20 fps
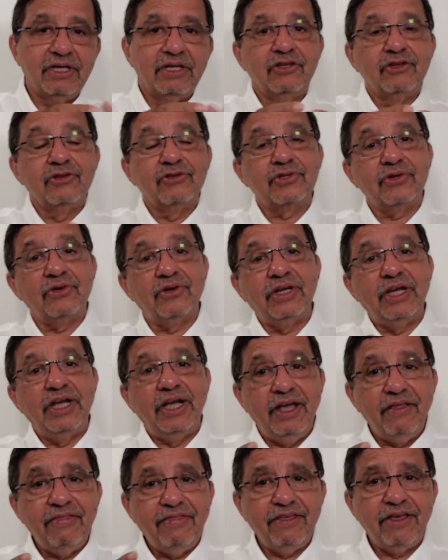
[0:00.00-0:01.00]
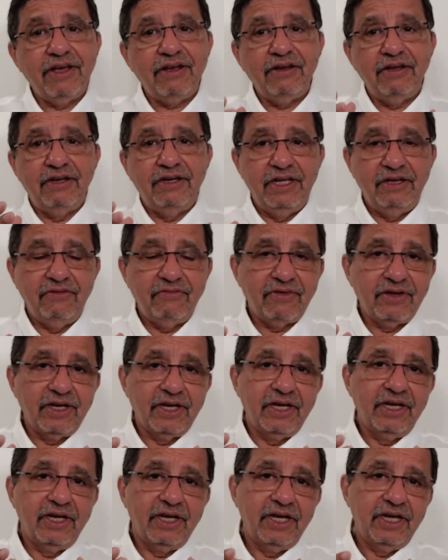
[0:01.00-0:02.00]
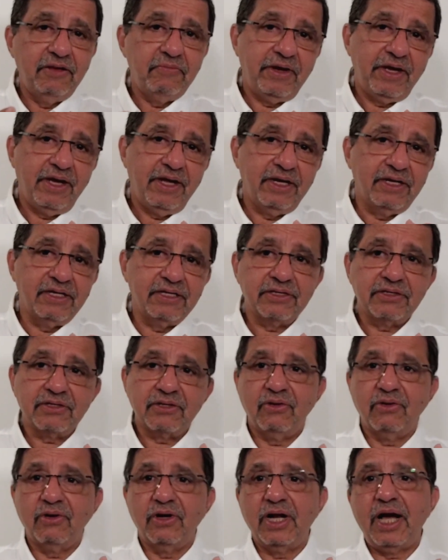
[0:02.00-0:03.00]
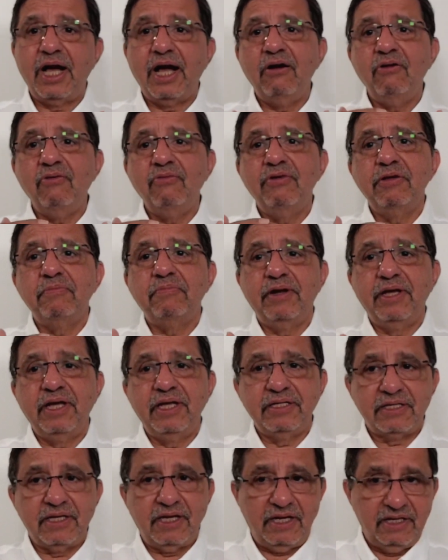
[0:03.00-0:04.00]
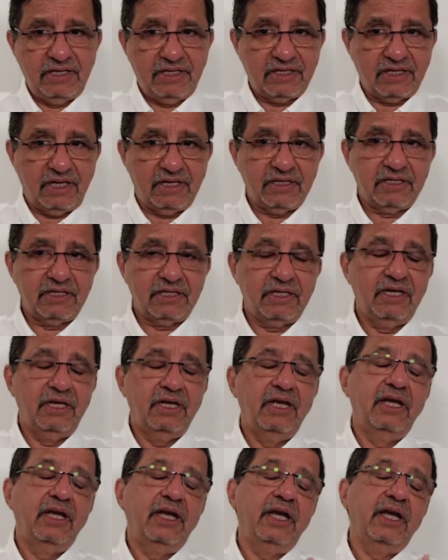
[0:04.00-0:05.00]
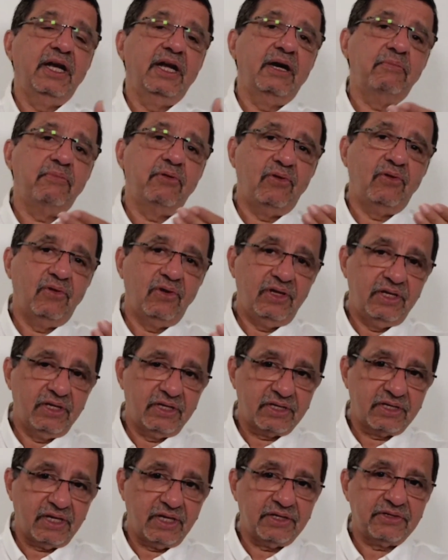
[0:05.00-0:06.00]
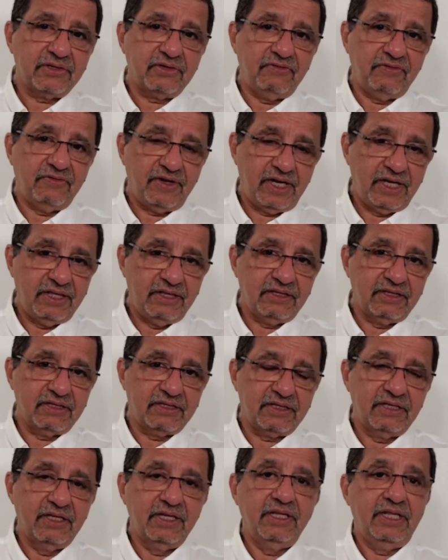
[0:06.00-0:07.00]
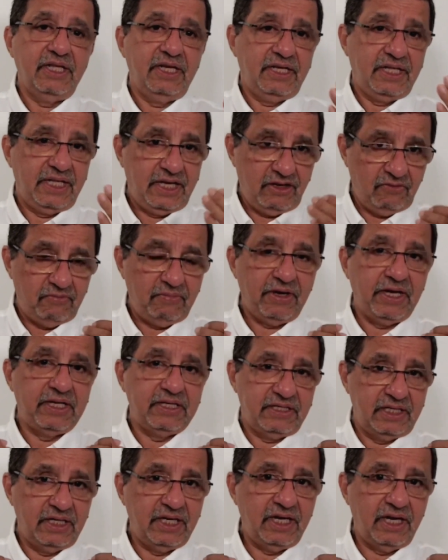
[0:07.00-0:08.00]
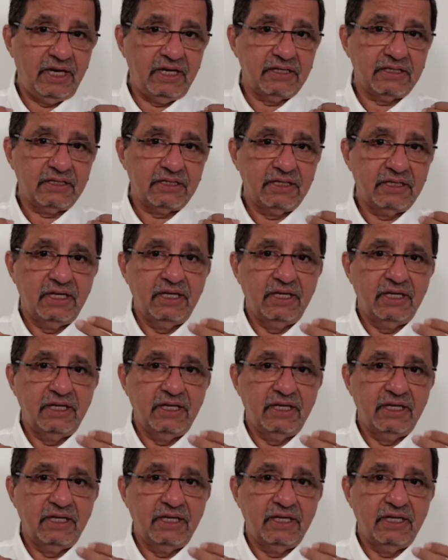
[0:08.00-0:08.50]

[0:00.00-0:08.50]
So ethical living depends on how we place our trust and uphold the trust of others that they have placed in us.